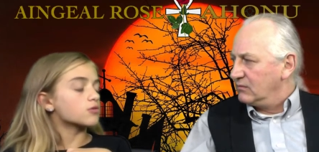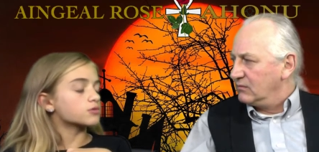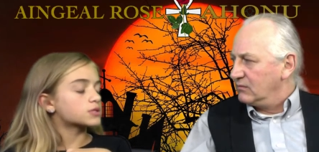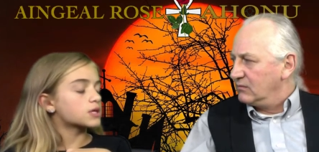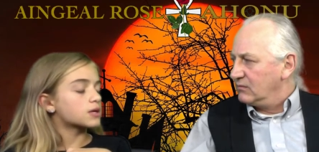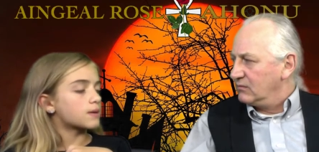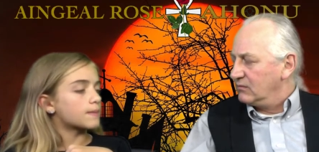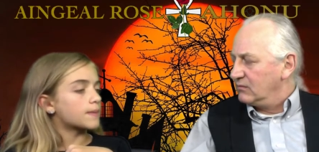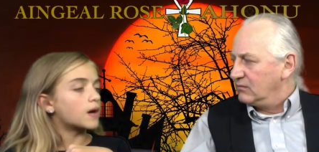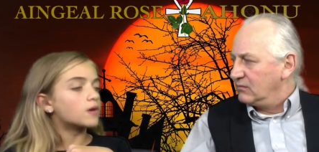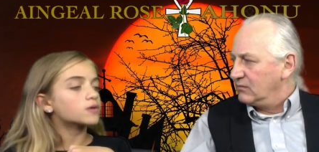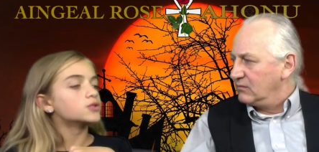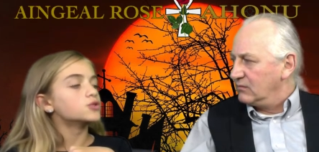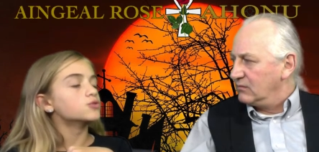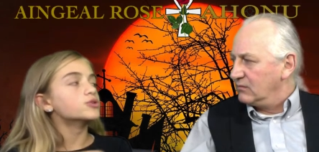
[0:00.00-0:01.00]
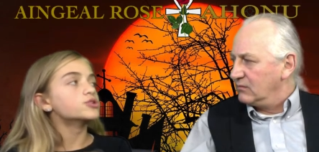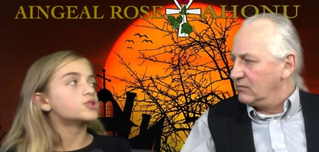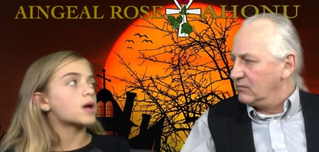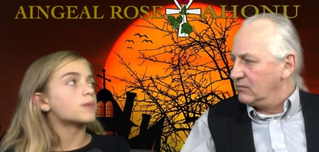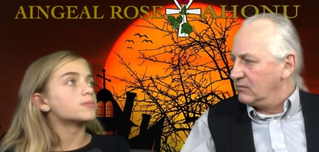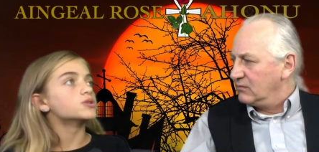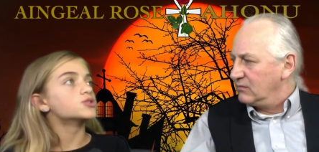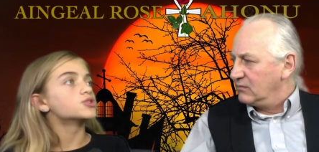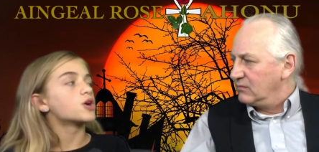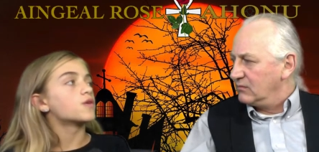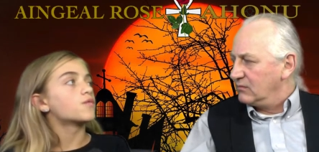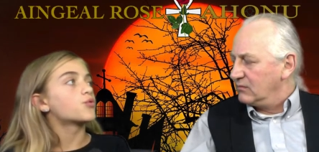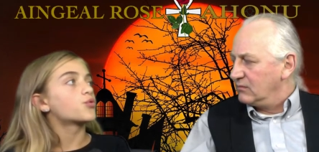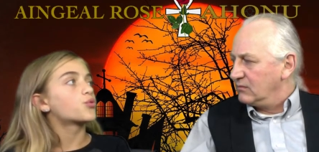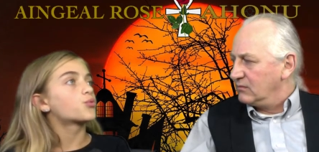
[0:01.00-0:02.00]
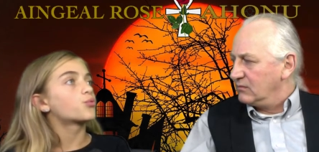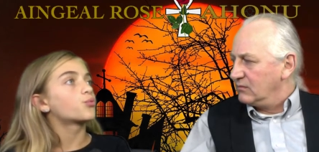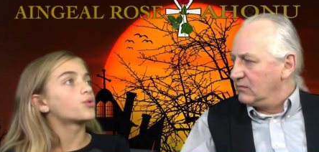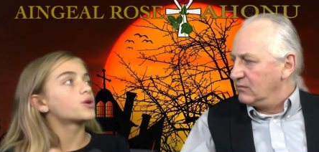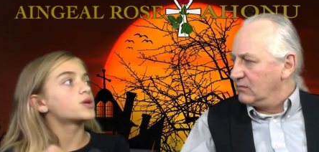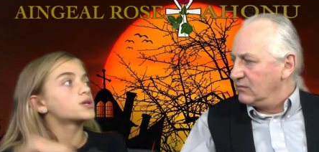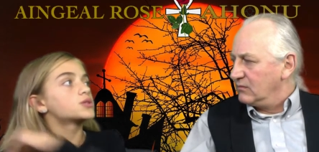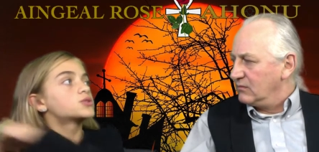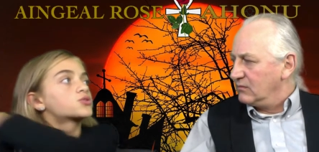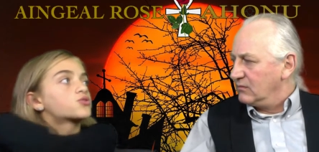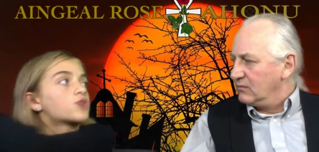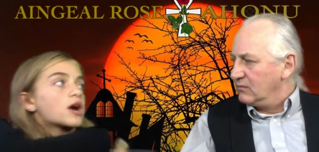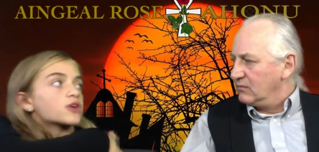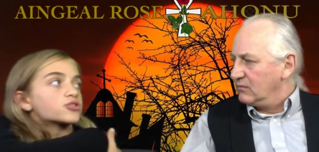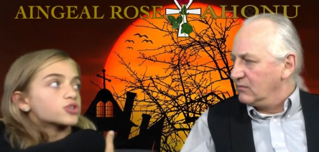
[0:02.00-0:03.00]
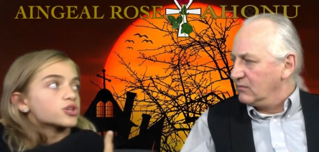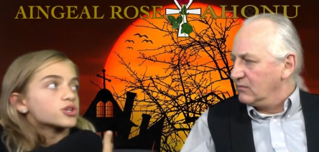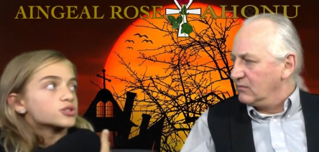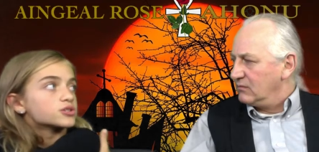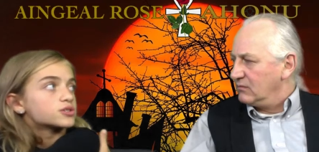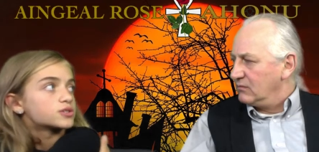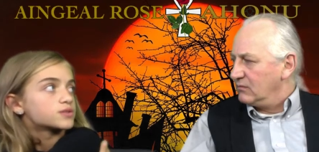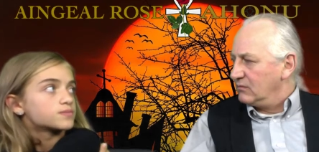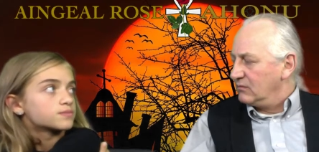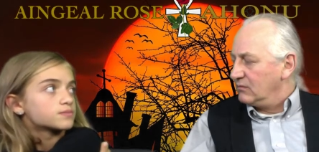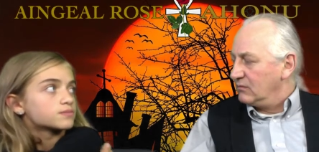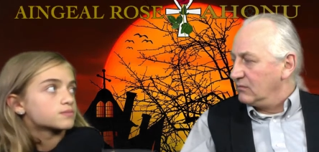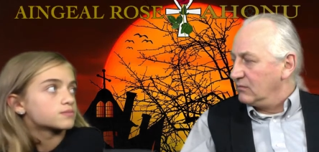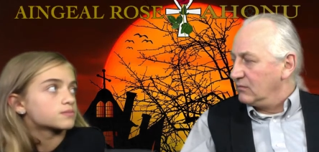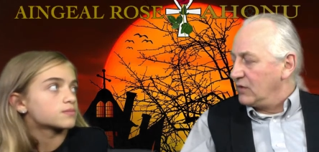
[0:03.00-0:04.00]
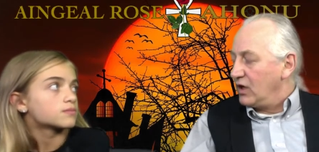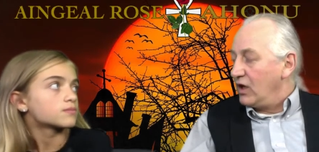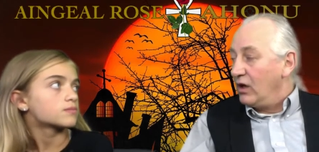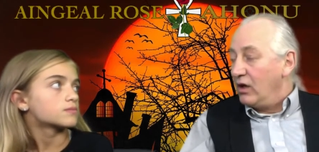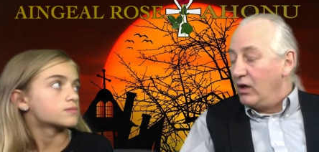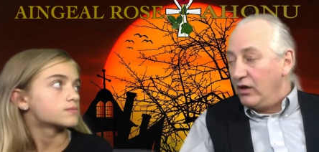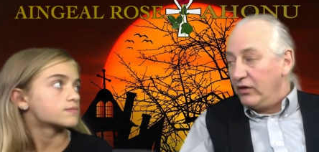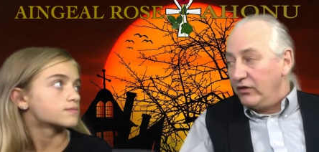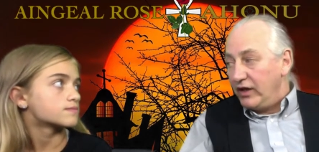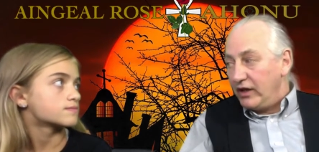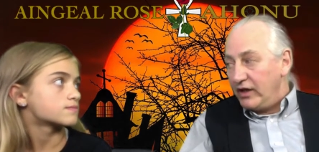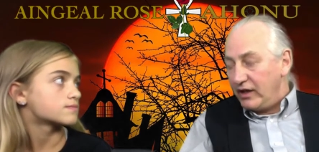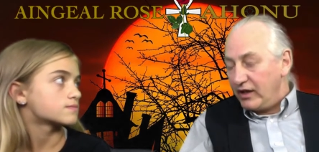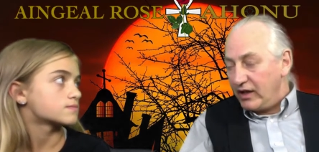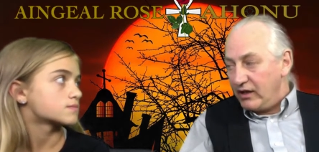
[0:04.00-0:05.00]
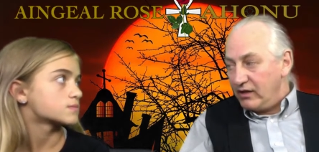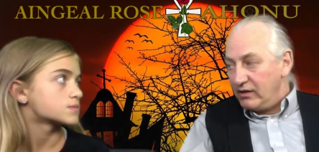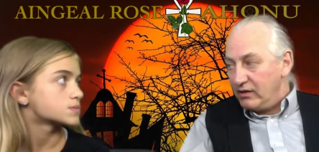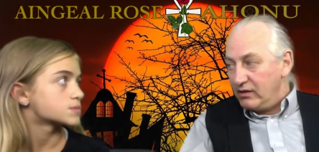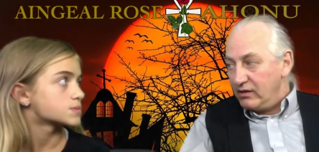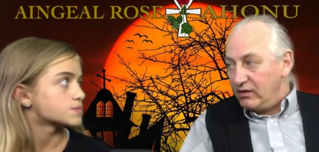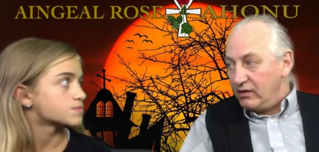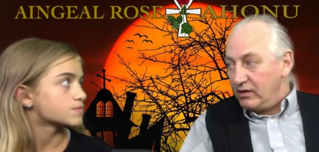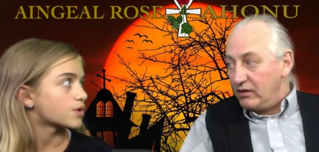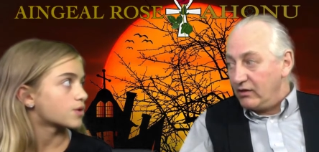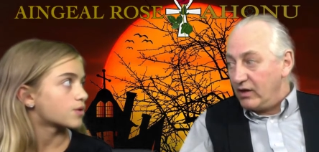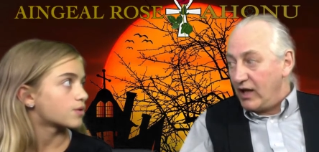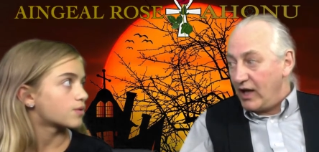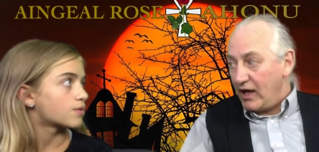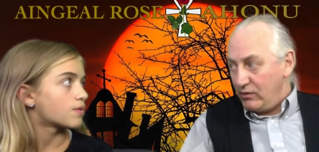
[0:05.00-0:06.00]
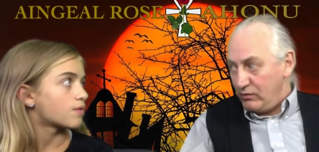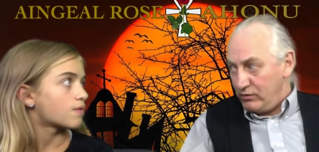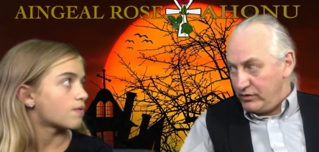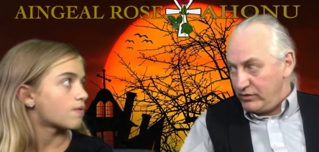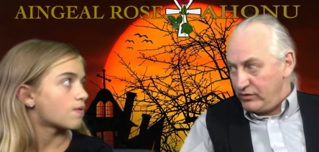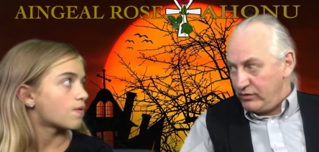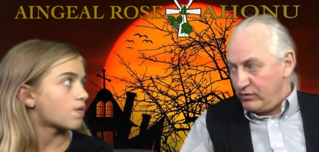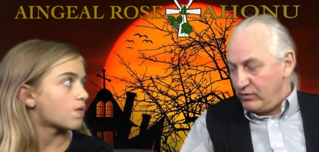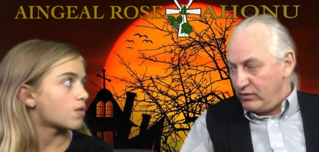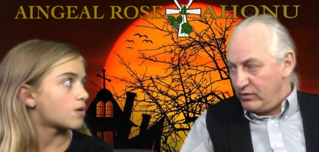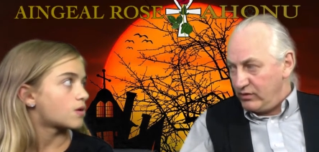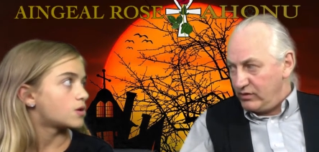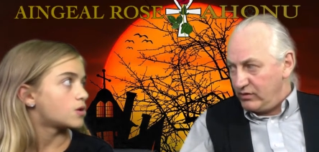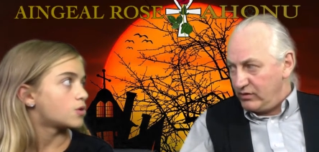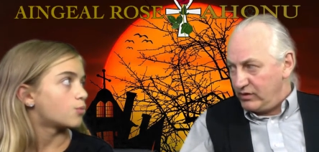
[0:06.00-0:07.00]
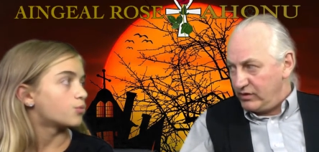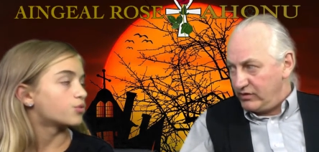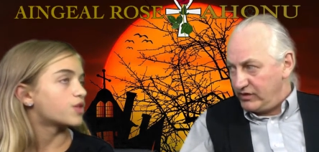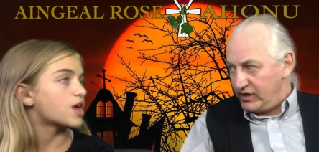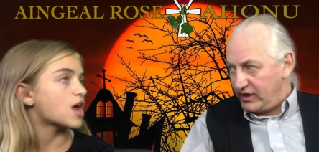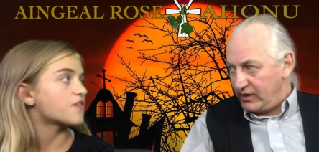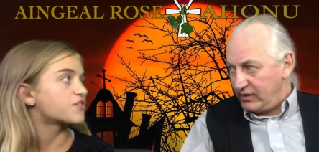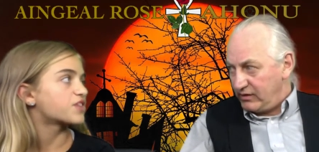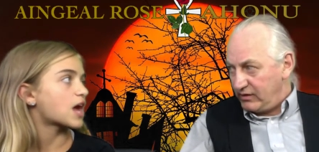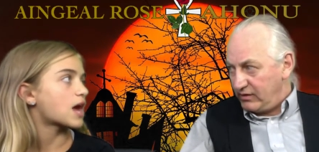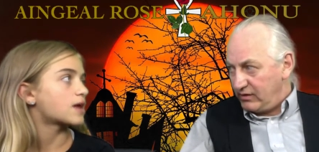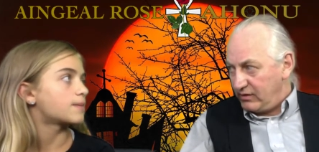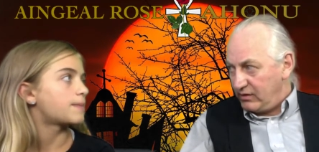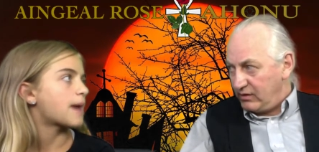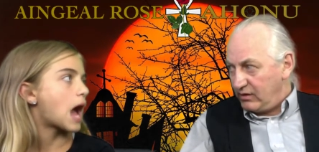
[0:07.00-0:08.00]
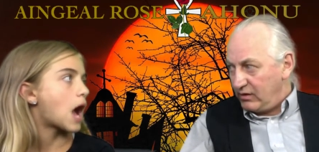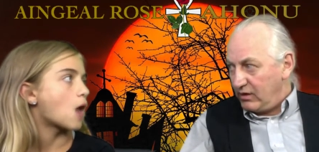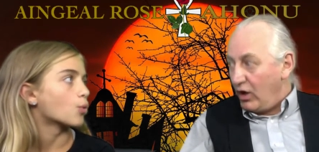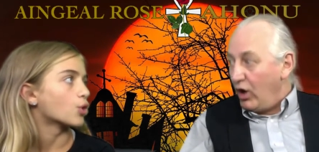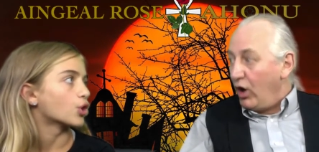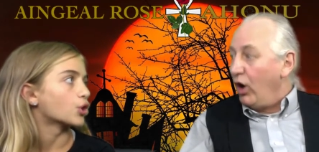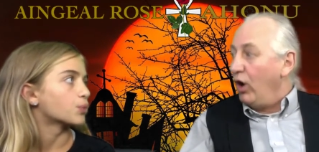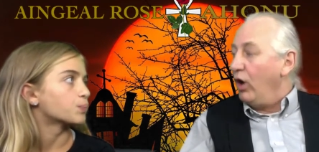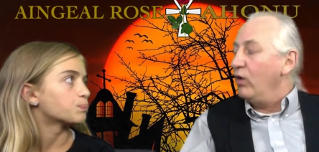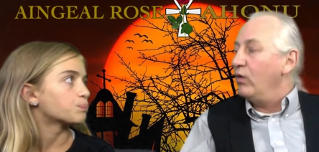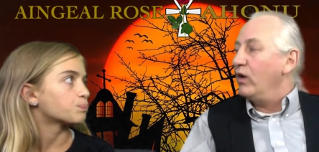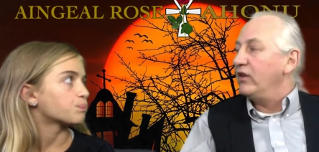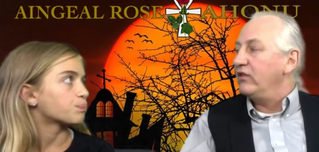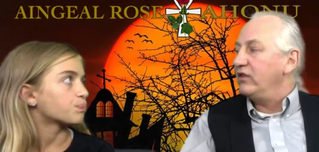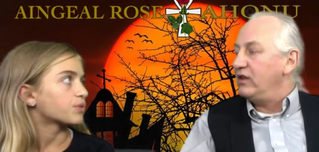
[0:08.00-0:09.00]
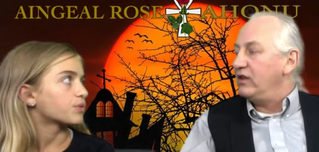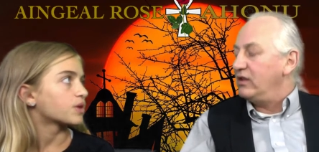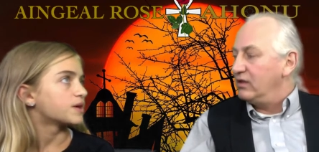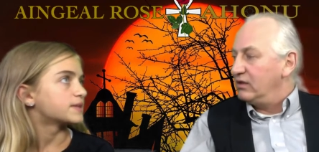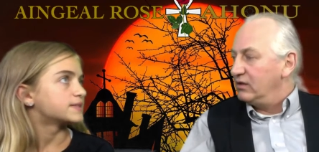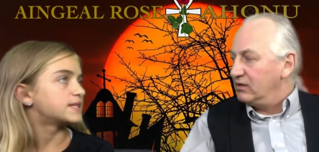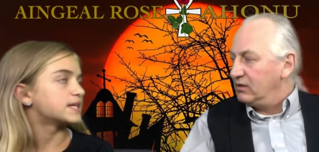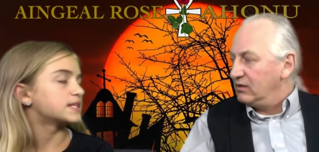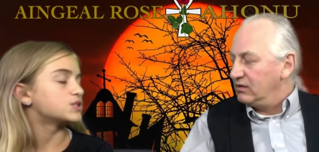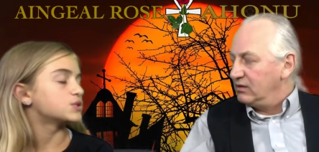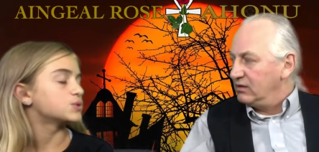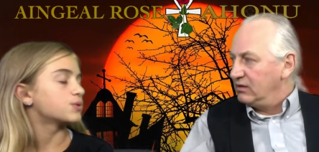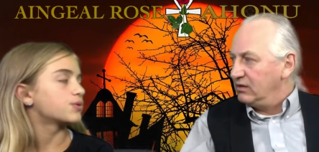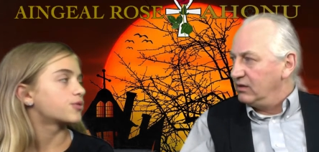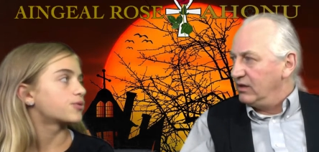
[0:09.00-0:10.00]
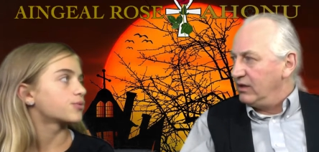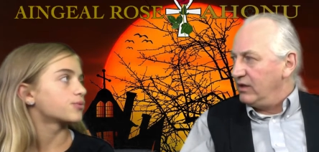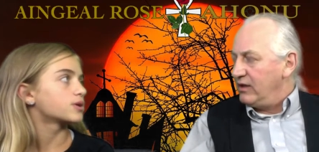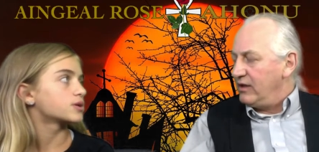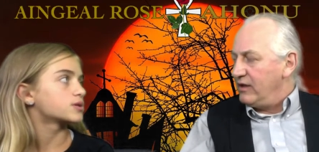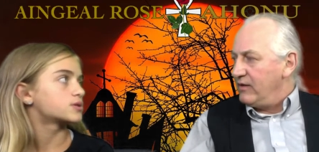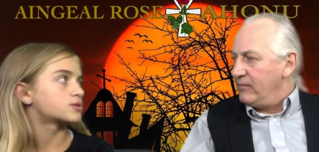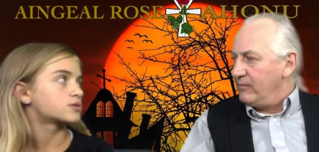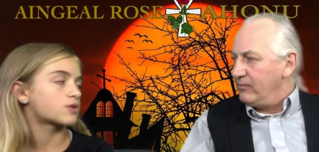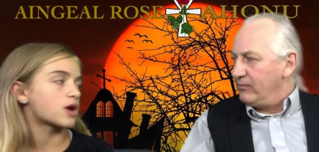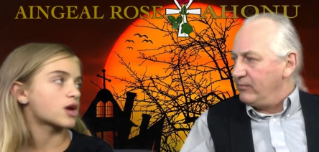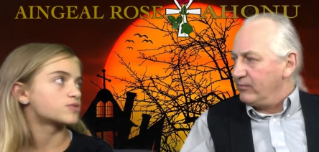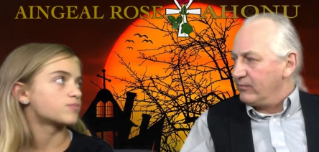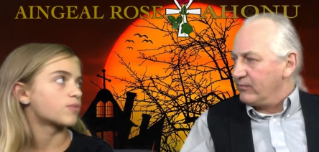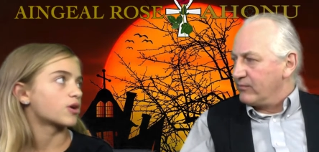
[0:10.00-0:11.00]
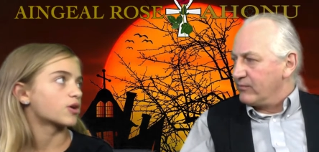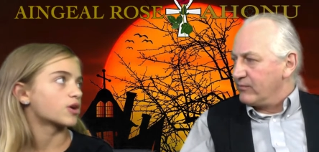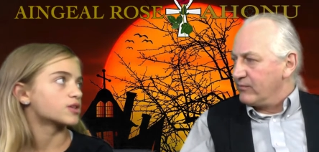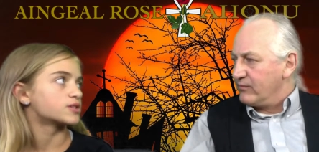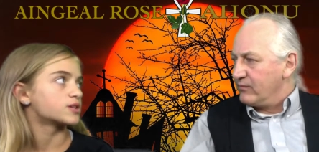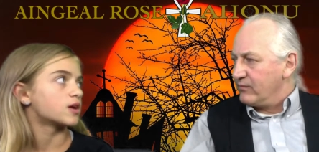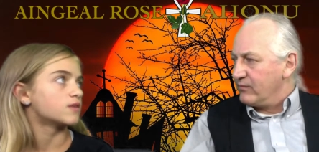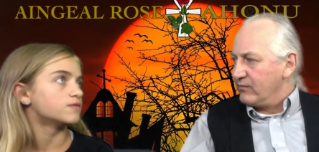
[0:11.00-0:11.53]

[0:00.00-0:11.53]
Speaker 1: ghost can about do a damage of three scratches. Say that again.
Speaker 2: They're allowed to. Did you they have that?
Speaker 1: the kind of power. Oh, I see. To do three scratch markers